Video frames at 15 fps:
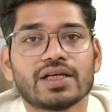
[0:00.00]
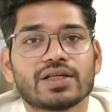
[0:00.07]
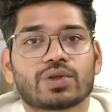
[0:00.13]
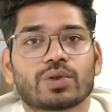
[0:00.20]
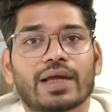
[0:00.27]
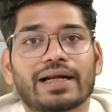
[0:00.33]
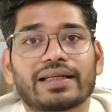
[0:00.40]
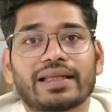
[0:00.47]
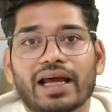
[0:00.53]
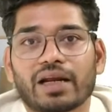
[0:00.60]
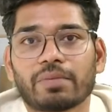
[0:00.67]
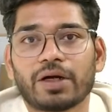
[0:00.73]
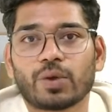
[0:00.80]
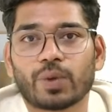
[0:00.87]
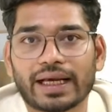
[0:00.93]
so that they
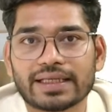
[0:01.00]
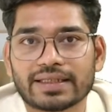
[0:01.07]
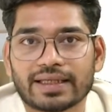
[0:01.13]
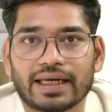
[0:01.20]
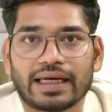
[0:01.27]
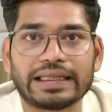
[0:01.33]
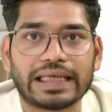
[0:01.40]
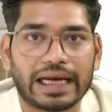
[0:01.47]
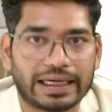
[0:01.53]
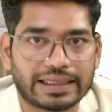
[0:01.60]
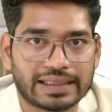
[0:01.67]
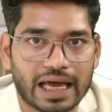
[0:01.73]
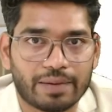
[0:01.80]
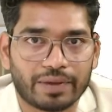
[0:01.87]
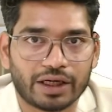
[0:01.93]
are able to excel in their
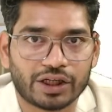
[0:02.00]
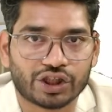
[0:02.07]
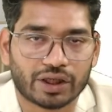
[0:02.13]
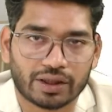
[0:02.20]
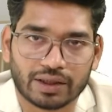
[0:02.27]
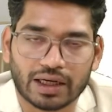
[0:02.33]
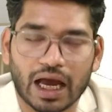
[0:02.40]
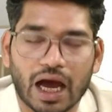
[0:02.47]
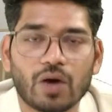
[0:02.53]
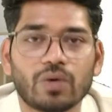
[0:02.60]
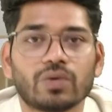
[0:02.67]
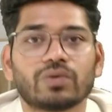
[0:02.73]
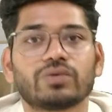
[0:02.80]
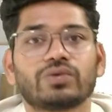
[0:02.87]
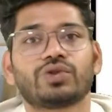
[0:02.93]
examination.
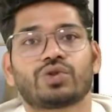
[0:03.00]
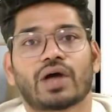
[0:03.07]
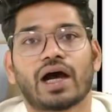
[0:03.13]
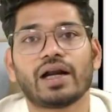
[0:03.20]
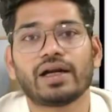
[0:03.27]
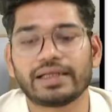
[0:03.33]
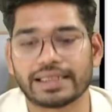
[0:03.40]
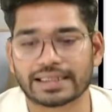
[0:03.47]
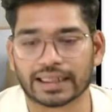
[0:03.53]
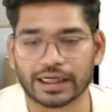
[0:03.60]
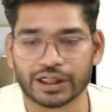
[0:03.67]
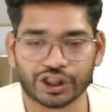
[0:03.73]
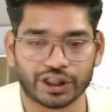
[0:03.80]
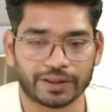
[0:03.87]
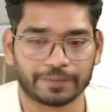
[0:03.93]
Now to our
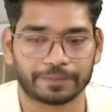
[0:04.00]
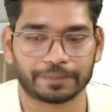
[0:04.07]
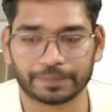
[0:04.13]
discussion.